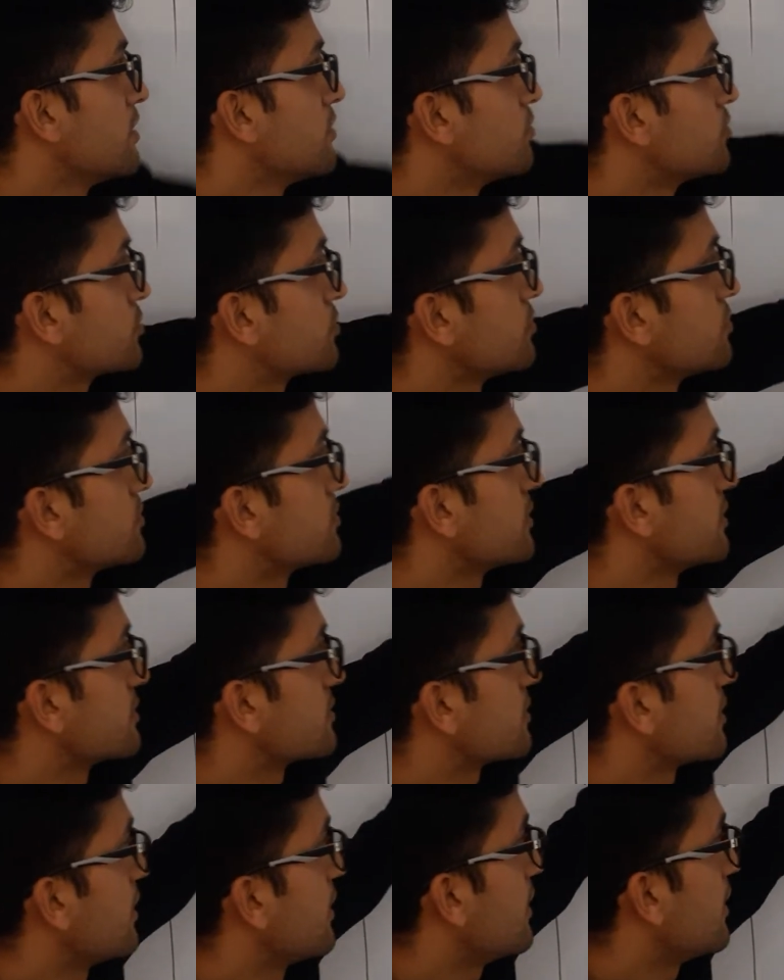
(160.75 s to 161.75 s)
we should
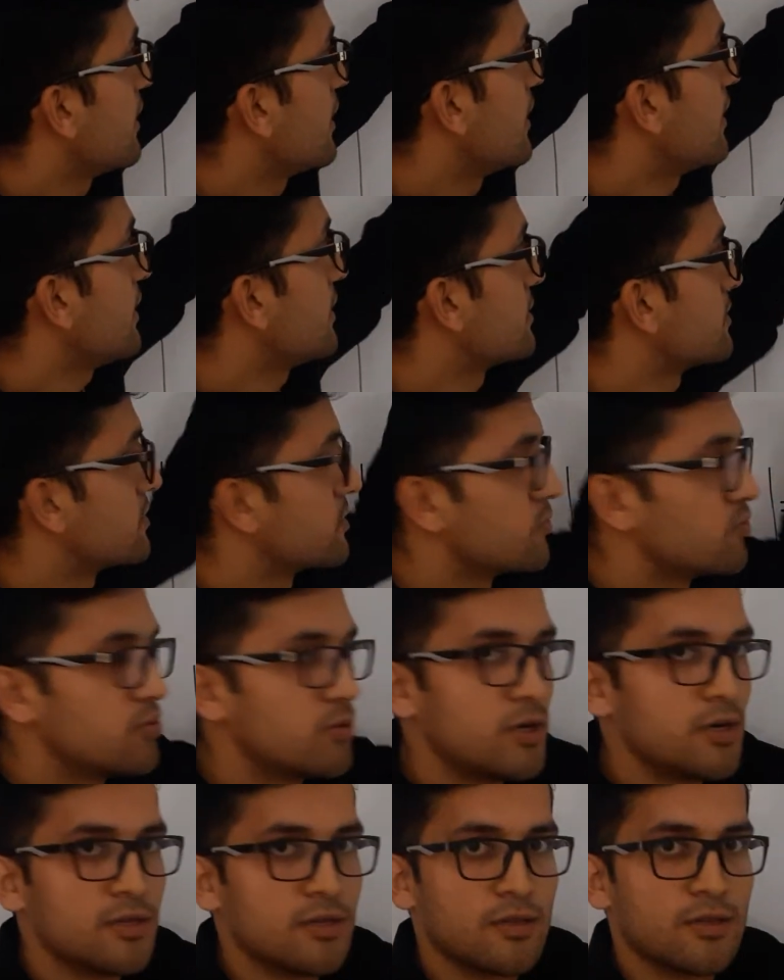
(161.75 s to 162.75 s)
just add
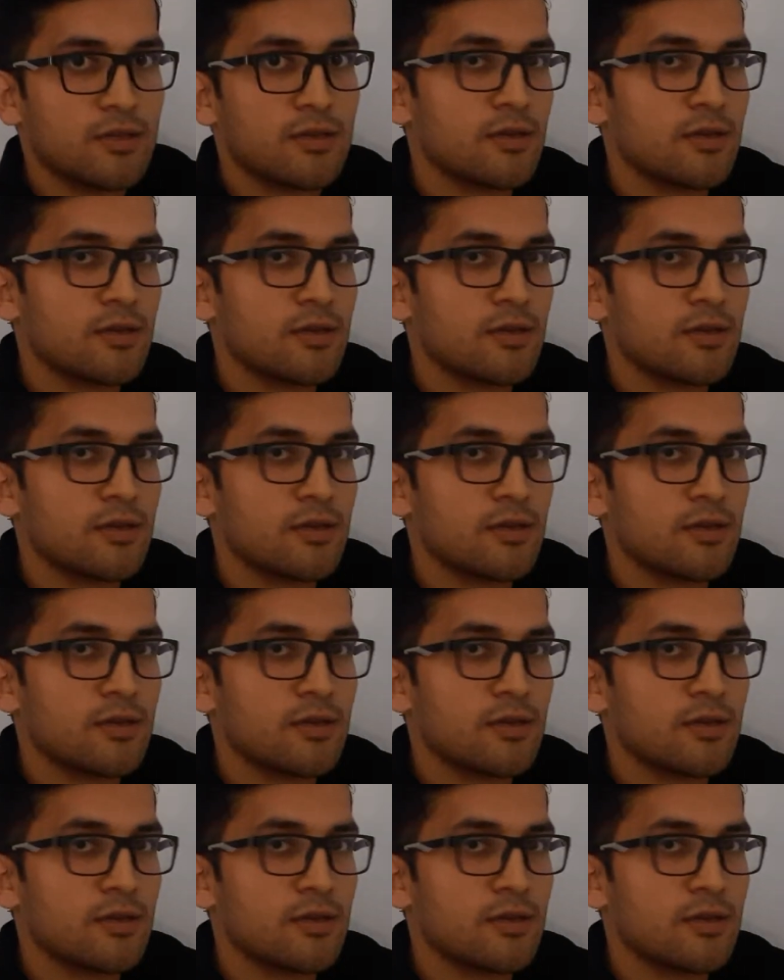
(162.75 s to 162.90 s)
1